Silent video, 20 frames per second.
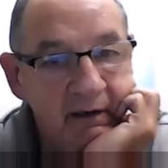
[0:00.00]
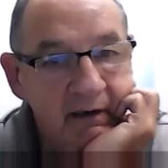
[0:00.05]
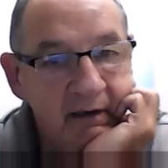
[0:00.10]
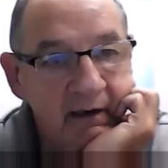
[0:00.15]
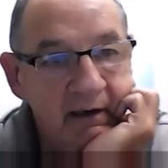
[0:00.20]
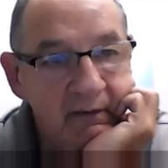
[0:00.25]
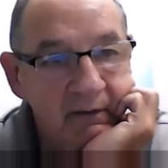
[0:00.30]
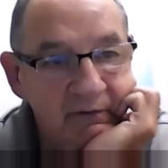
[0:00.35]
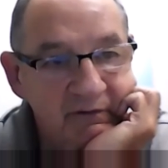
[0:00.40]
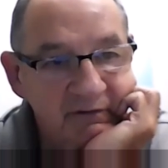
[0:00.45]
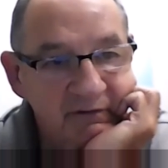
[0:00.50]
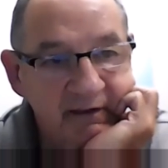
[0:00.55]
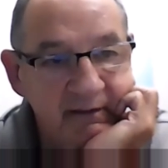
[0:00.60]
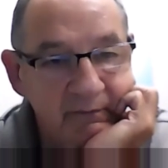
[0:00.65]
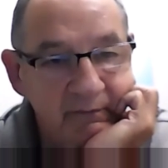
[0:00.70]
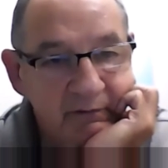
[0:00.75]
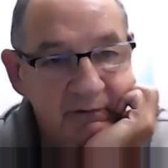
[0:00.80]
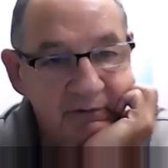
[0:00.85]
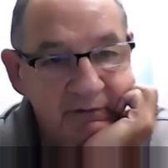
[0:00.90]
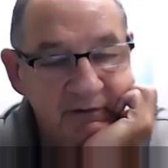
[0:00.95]
I was
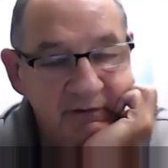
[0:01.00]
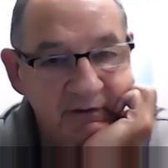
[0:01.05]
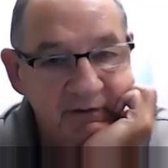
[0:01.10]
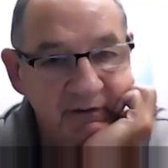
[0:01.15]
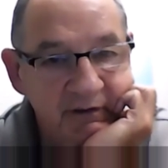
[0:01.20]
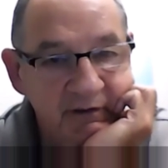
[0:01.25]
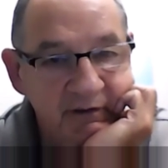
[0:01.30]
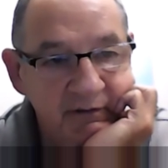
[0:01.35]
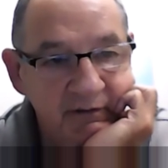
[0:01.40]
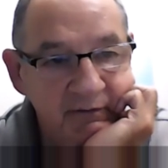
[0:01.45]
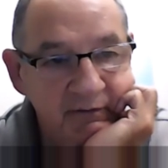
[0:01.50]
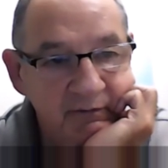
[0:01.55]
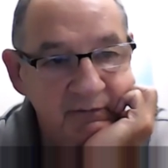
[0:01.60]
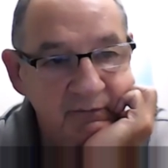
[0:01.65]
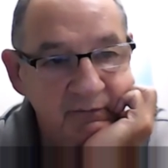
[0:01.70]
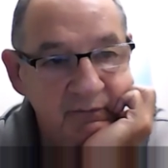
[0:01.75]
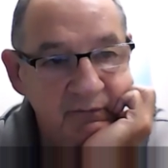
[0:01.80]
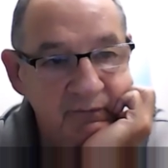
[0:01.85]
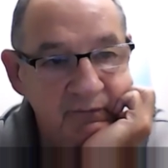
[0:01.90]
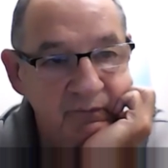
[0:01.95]
able to get
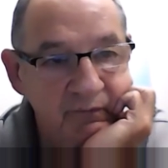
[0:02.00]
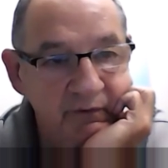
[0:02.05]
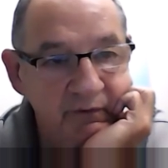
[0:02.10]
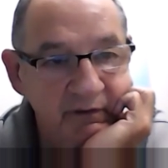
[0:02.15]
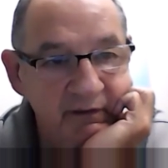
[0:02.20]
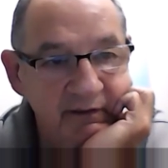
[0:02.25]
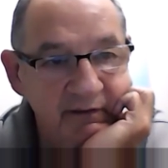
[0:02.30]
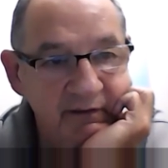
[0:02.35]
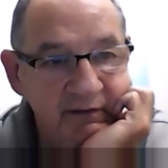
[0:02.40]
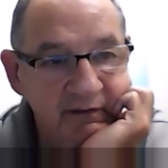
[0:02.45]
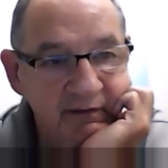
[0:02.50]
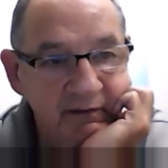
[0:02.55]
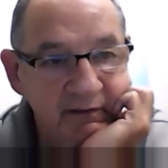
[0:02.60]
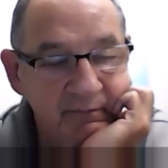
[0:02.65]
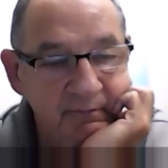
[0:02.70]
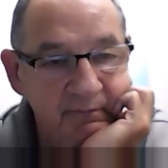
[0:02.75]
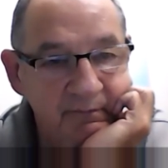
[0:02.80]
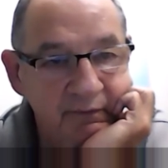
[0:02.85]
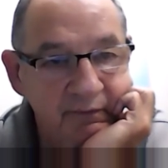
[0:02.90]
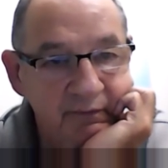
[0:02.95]
really
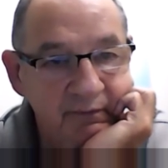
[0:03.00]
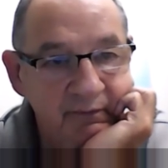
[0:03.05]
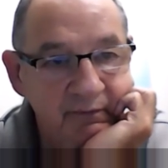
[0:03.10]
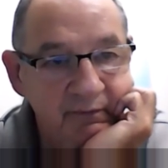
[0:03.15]
deep